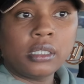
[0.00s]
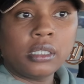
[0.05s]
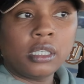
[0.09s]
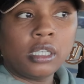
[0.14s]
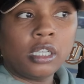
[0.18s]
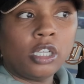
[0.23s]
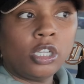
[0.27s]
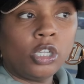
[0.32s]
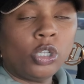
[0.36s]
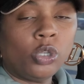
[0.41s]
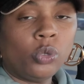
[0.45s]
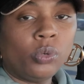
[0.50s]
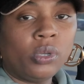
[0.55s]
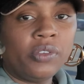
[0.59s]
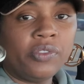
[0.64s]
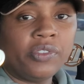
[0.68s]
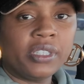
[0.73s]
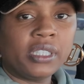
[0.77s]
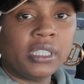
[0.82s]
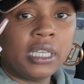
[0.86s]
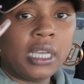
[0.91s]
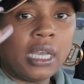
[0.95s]
the Louis
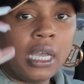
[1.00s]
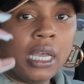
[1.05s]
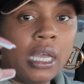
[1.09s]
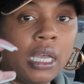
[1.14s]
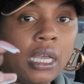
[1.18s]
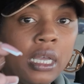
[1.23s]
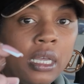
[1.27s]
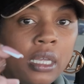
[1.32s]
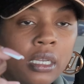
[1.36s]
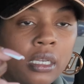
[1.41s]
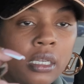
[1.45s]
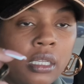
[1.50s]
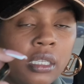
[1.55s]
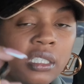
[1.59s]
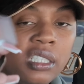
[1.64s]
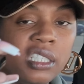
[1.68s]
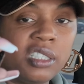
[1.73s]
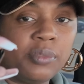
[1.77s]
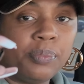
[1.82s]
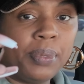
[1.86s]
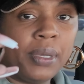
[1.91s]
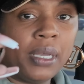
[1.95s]
Vuitton
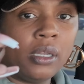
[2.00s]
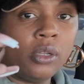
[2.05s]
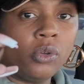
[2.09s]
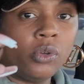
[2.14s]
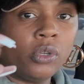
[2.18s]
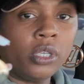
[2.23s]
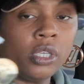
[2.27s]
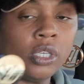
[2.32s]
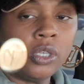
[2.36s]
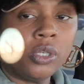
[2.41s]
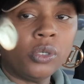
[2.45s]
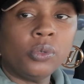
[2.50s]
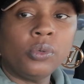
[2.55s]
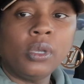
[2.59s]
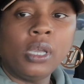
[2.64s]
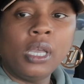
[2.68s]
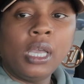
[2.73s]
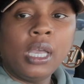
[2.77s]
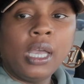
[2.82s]
Spell on You.